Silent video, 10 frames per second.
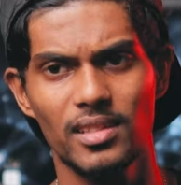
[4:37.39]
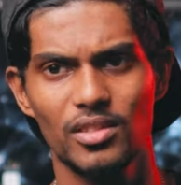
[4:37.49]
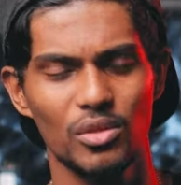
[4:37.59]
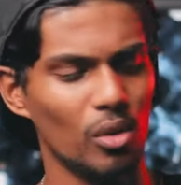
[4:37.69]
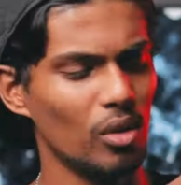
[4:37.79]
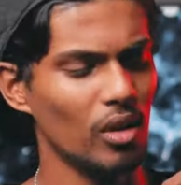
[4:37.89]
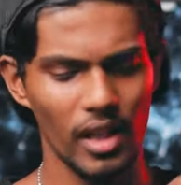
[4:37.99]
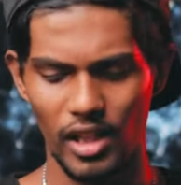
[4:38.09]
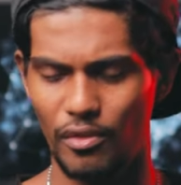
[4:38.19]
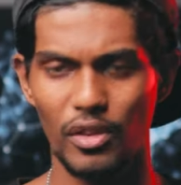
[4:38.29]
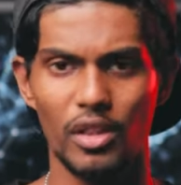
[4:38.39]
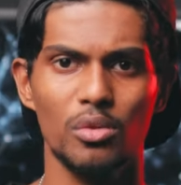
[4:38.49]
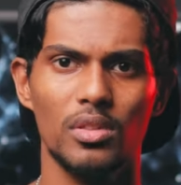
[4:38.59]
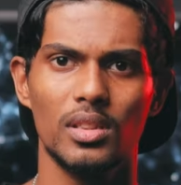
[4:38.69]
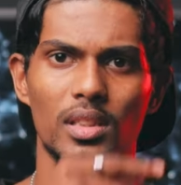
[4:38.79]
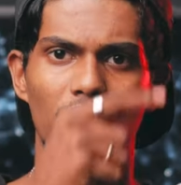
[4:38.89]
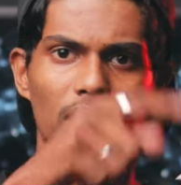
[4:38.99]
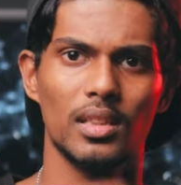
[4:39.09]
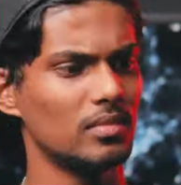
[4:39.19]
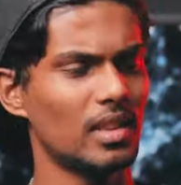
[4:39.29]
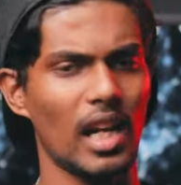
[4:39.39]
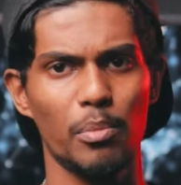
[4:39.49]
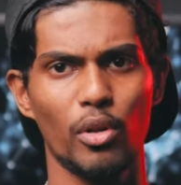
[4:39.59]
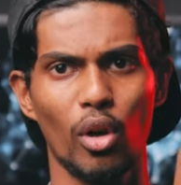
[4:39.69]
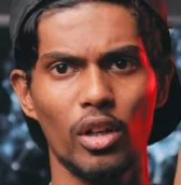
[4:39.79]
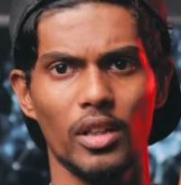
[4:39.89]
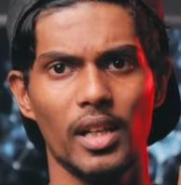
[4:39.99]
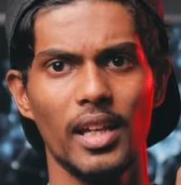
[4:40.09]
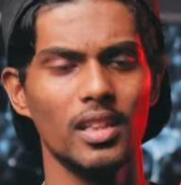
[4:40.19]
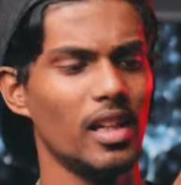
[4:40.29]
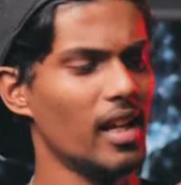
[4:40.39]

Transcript: So if you are using the tripod holder, right?